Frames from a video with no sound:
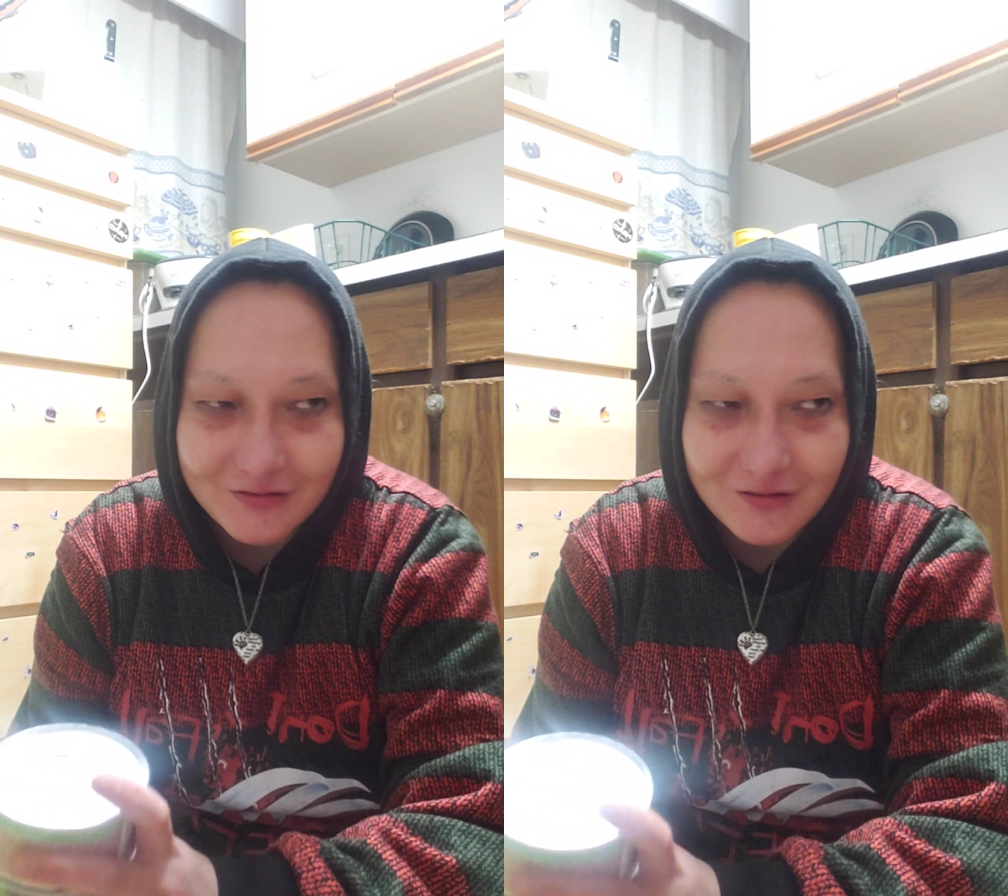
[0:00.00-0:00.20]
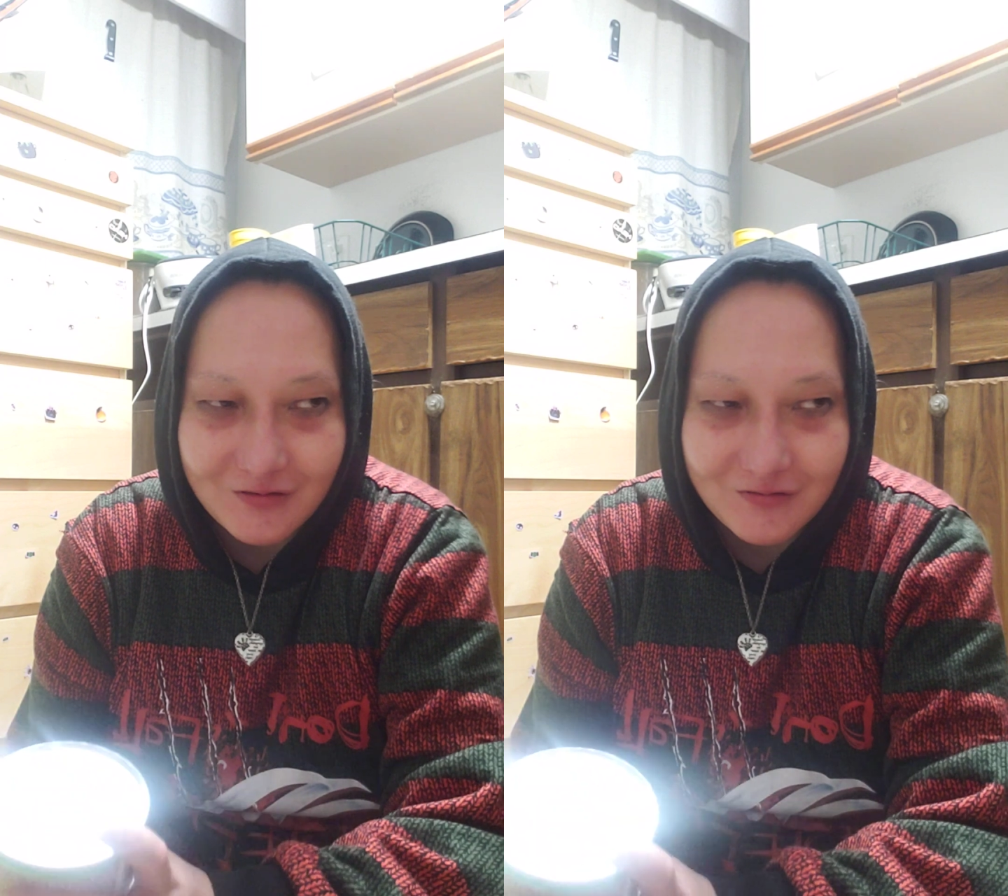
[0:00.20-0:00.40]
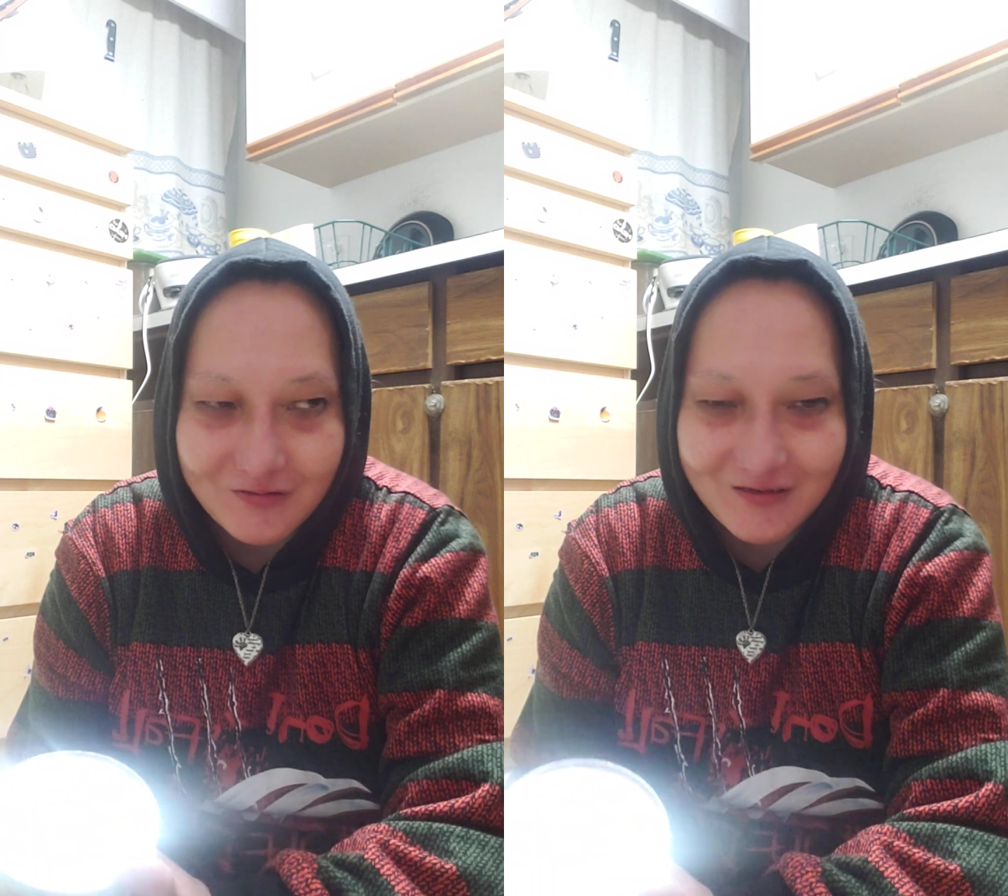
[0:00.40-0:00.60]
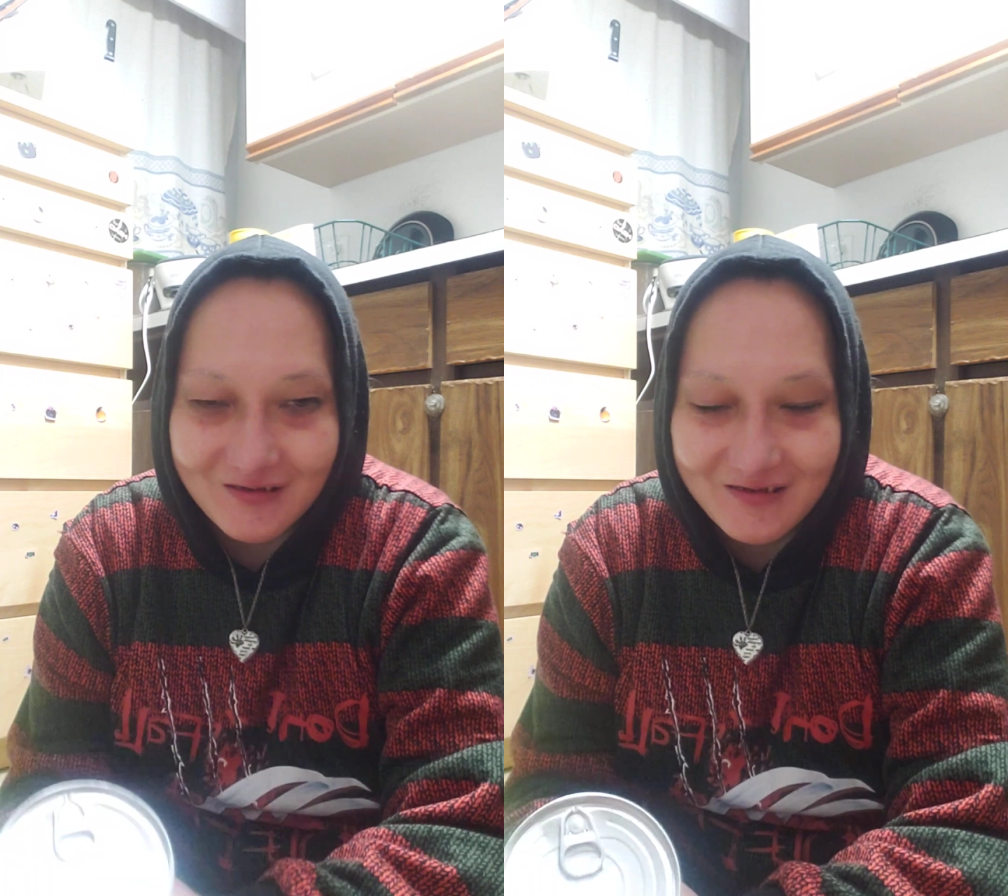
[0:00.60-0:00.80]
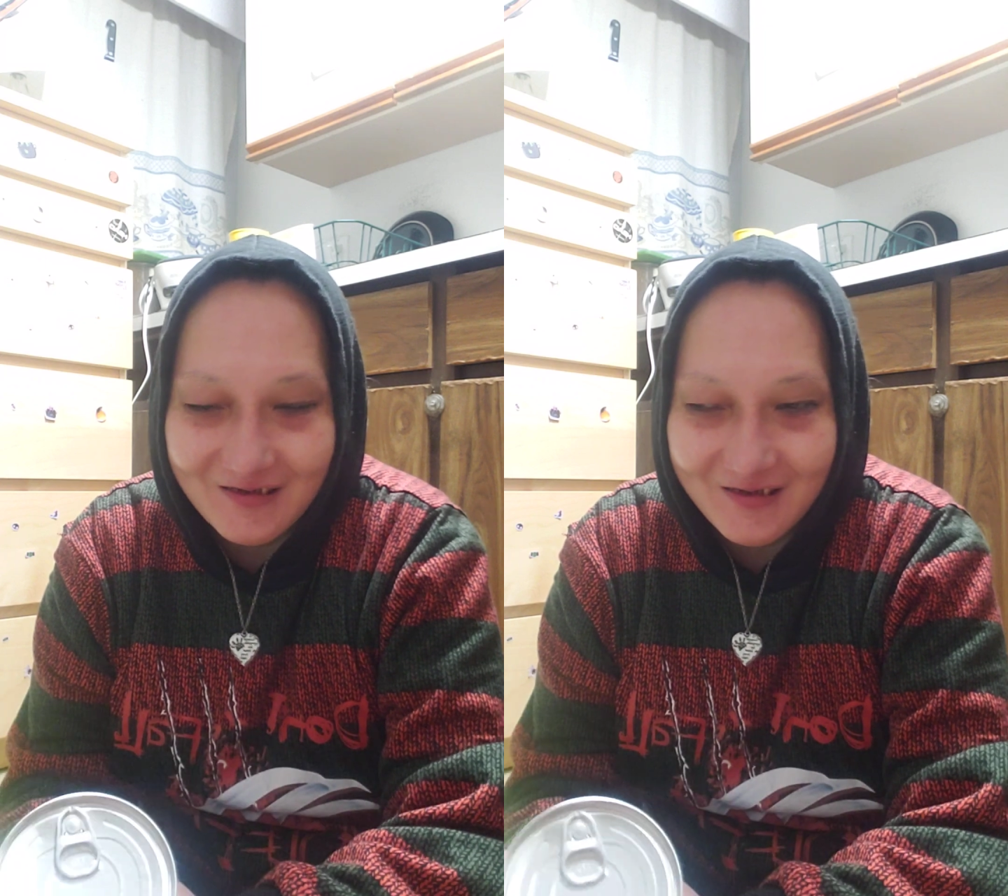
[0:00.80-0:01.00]
so
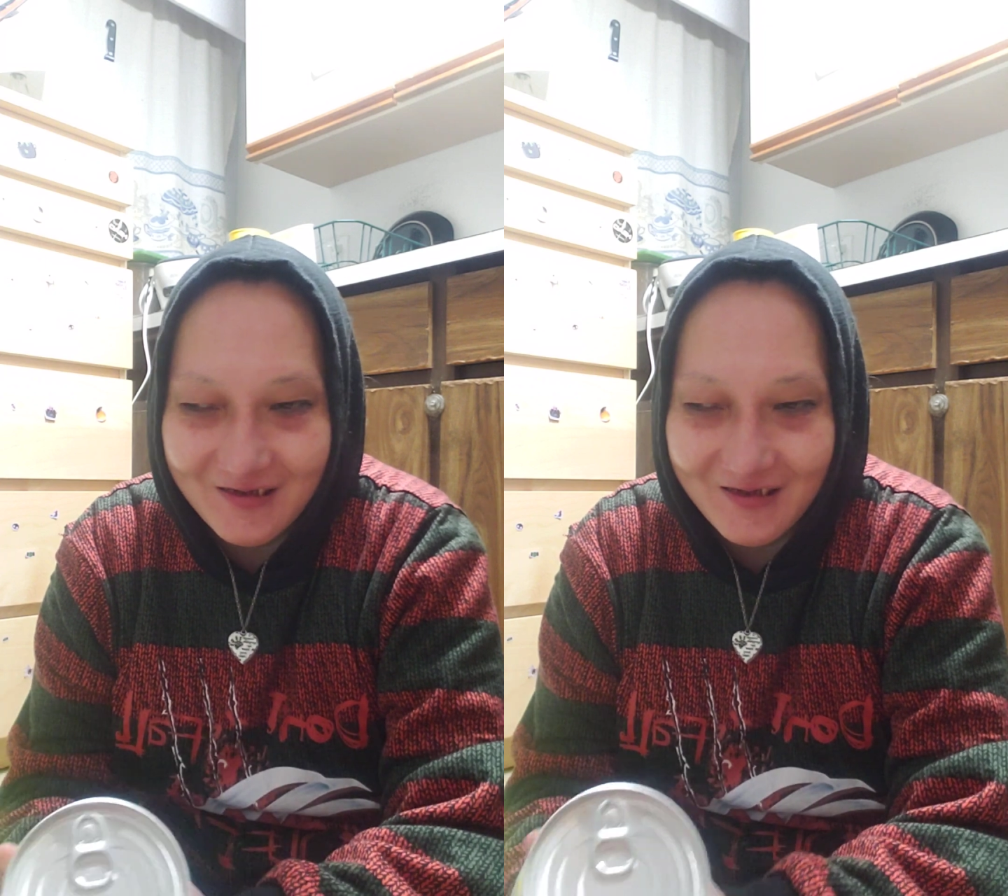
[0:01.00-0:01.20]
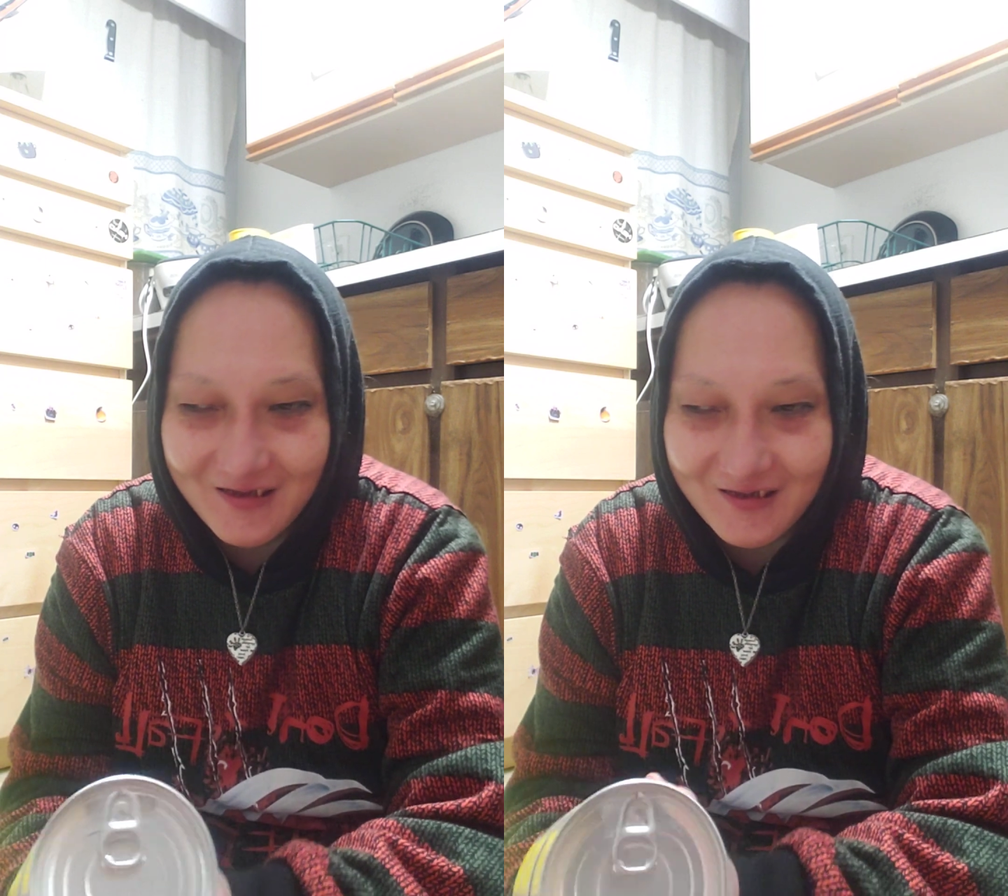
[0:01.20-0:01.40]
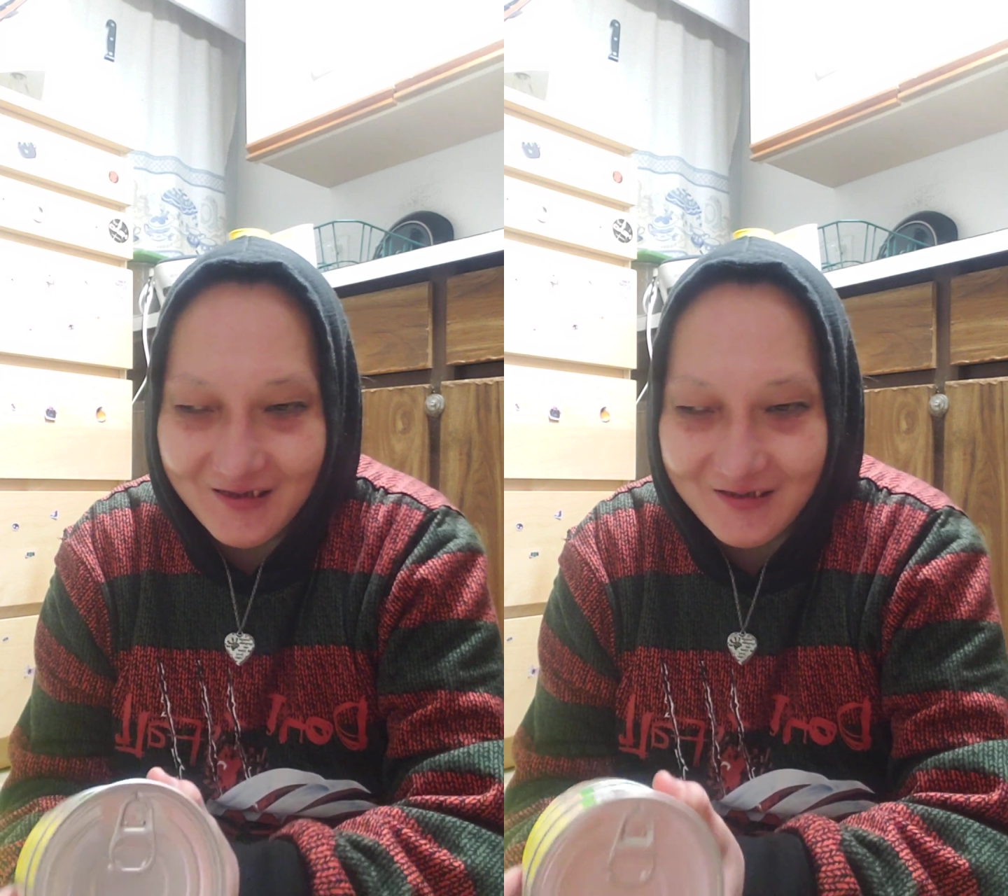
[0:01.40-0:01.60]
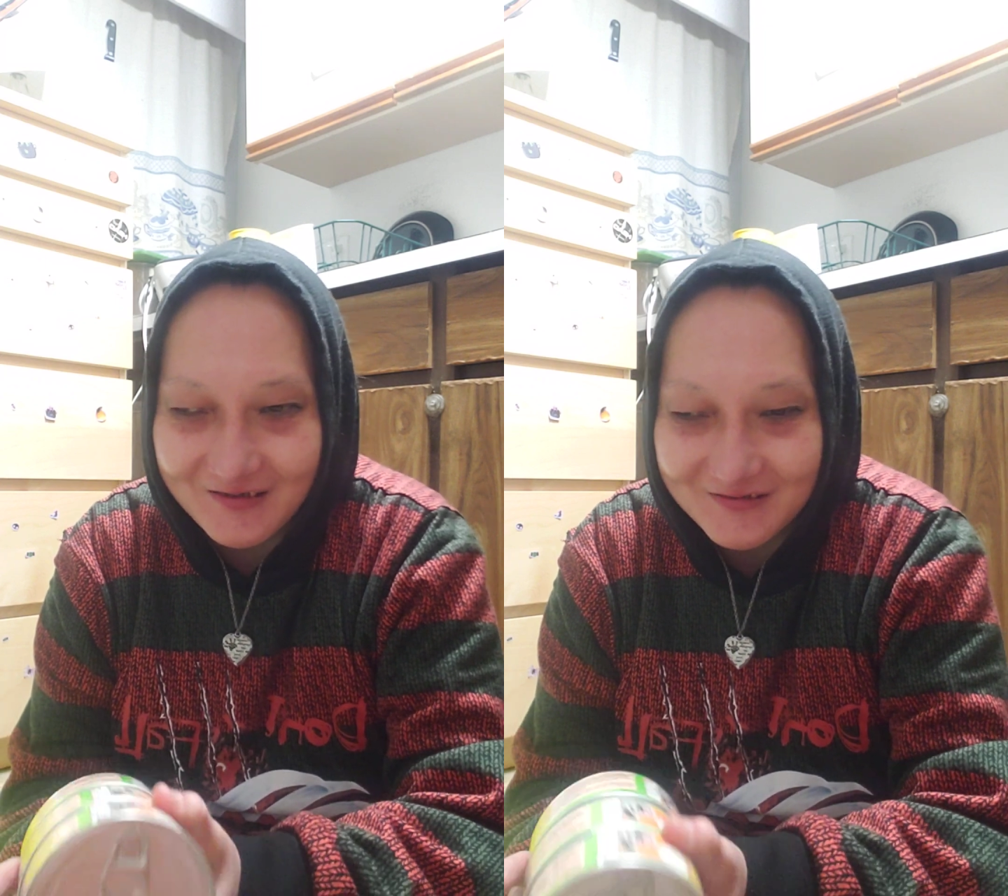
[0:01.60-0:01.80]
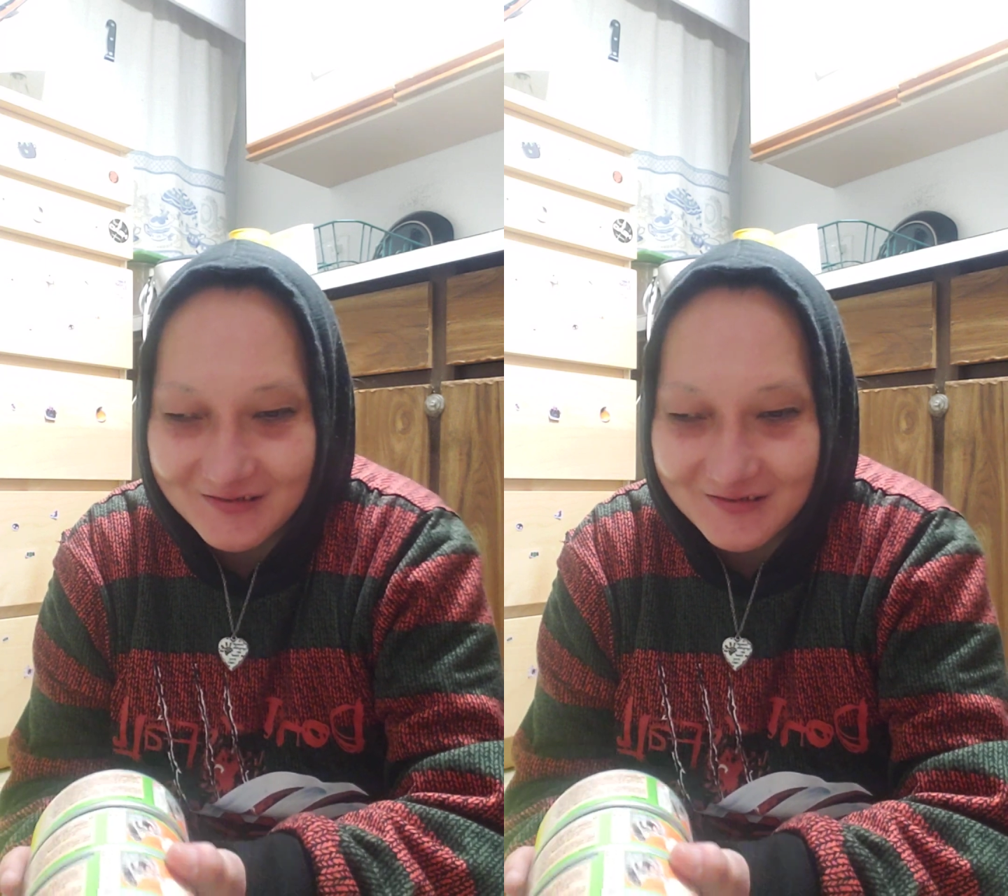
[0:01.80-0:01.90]
I was